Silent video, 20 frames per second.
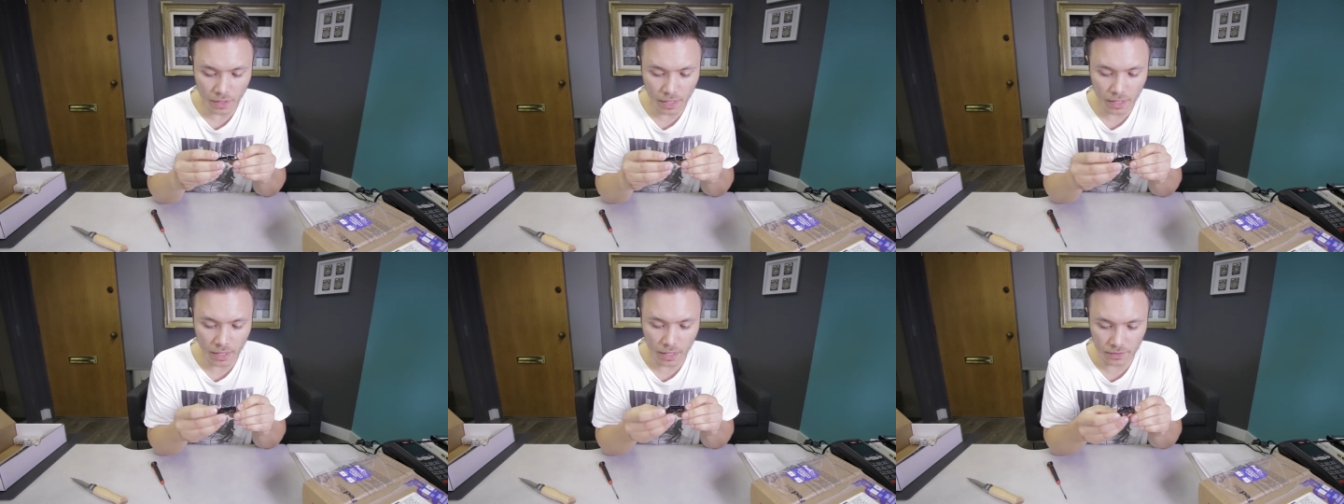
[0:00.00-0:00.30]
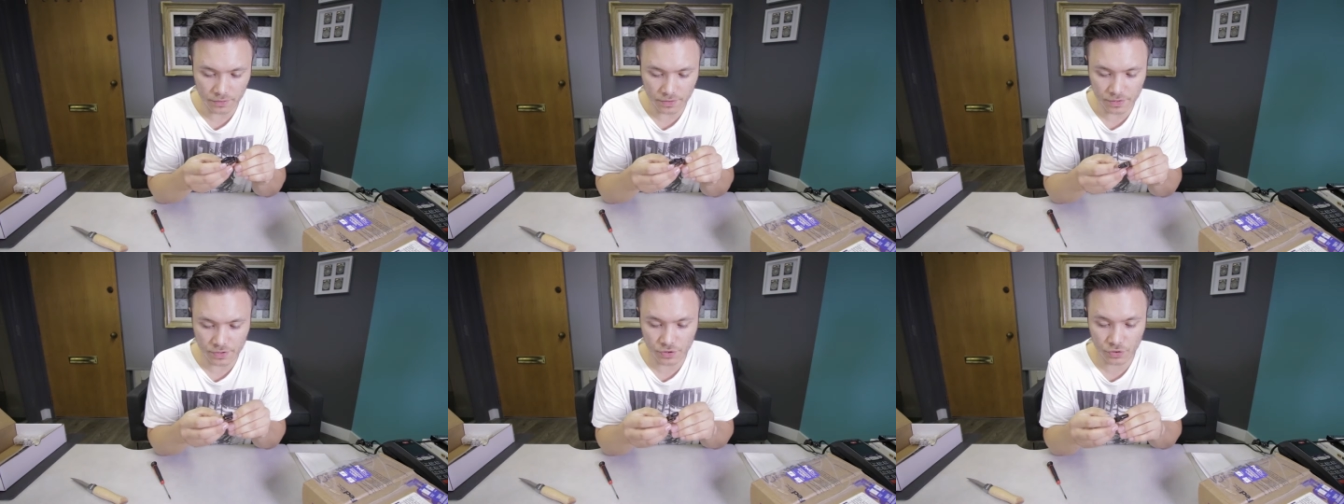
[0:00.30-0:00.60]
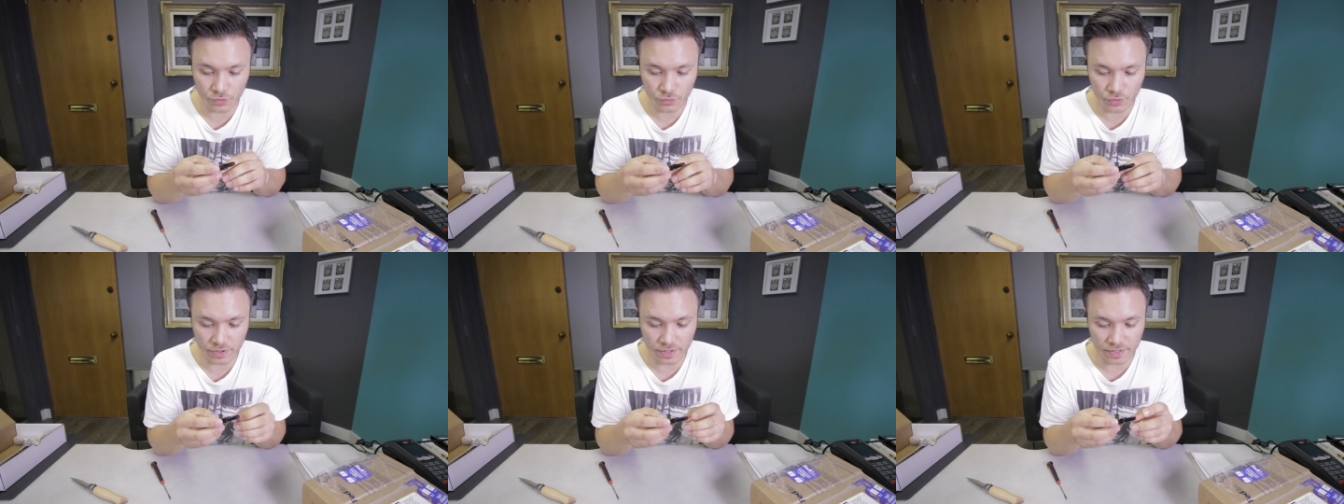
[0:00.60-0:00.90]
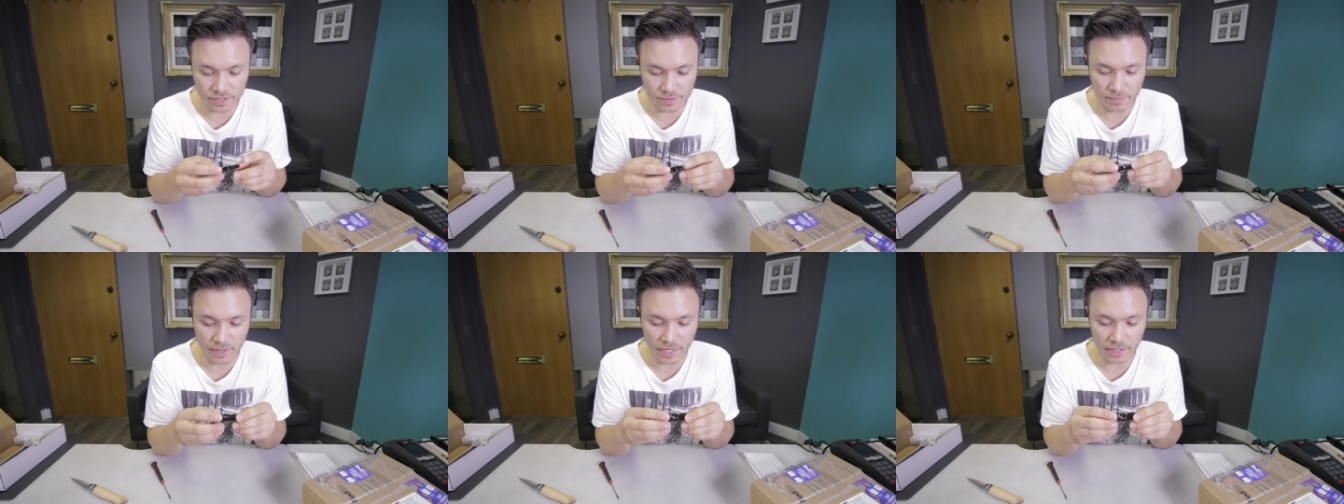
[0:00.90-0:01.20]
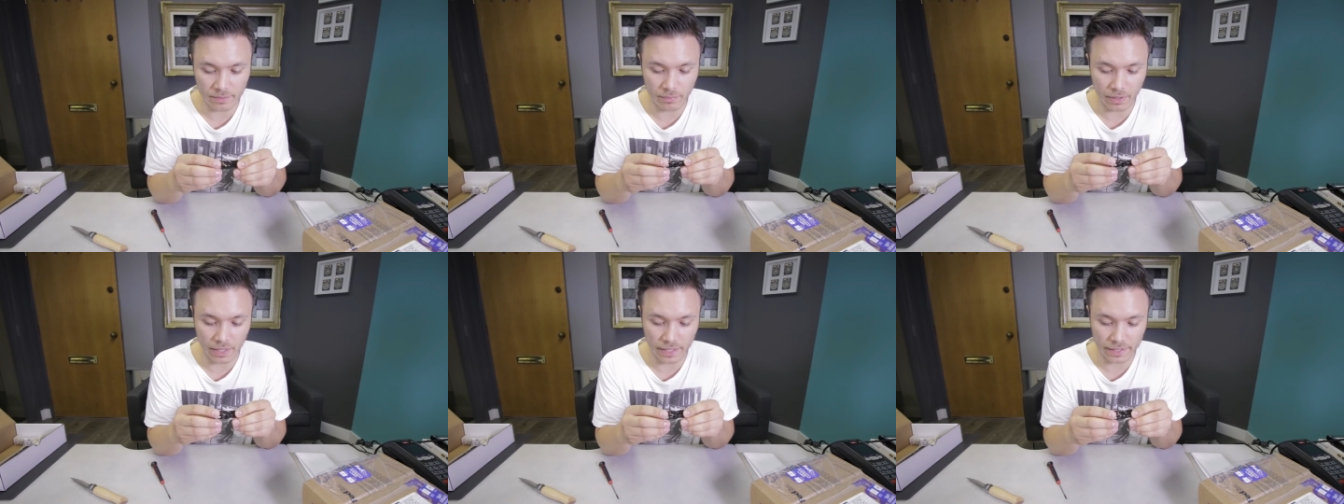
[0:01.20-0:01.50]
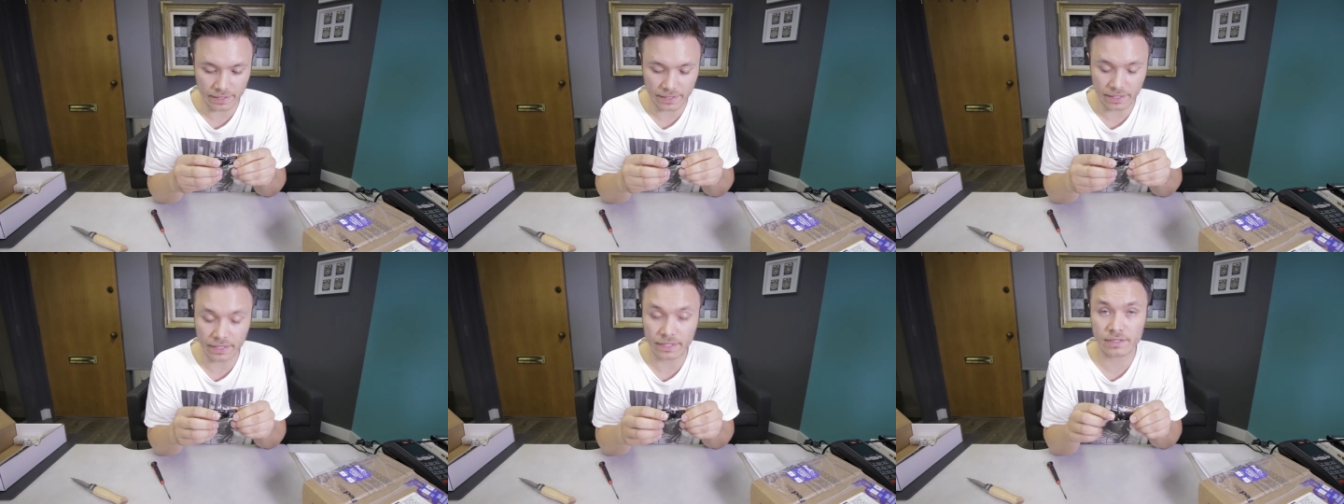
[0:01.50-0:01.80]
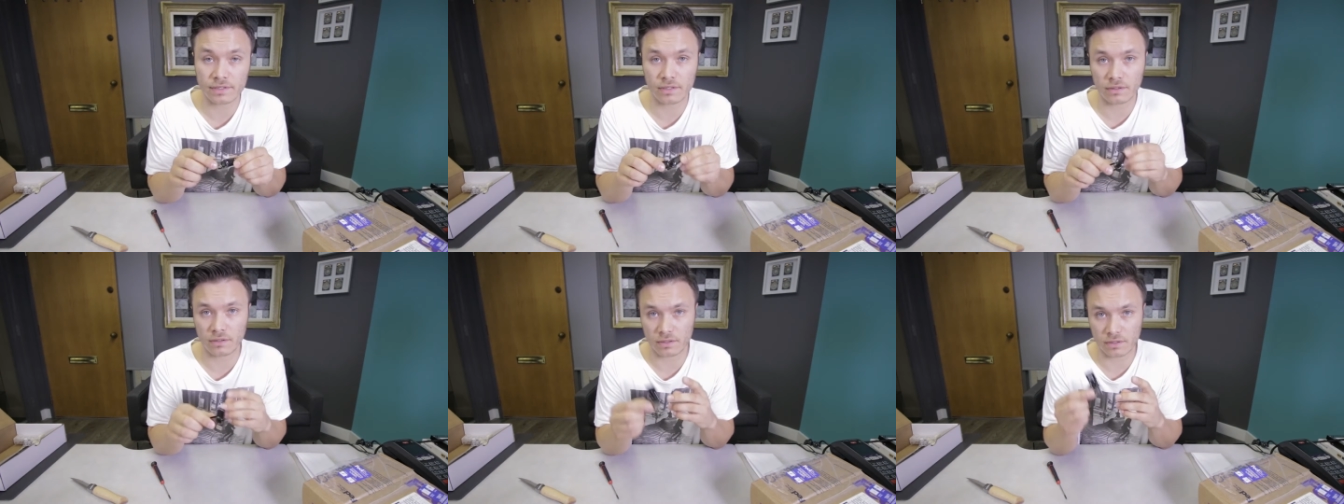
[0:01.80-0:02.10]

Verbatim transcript: Uh, this unit is made by Kingston.